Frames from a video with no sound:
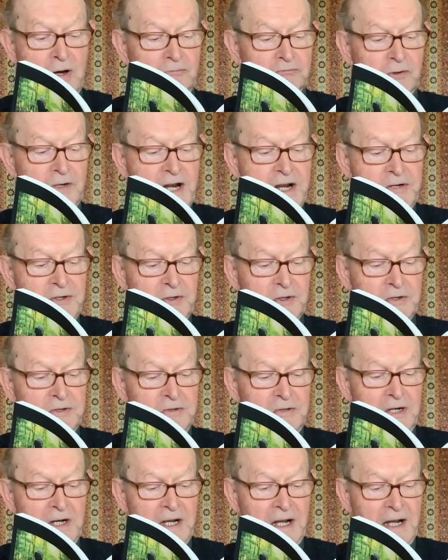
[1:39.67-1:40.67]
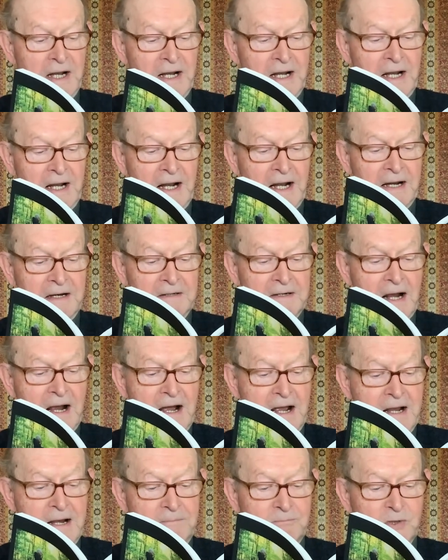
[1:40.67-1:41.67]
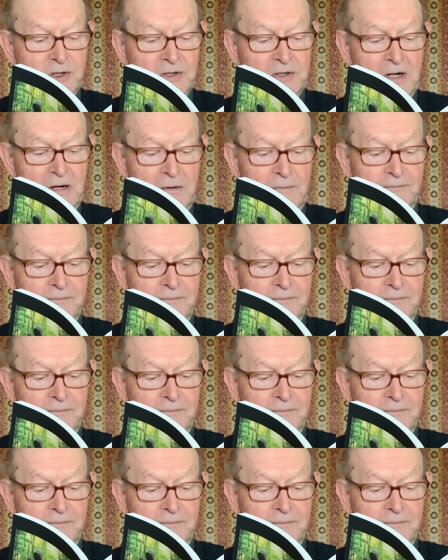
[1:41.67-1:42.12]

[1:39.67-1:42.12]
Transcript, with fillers: a reason, and I am still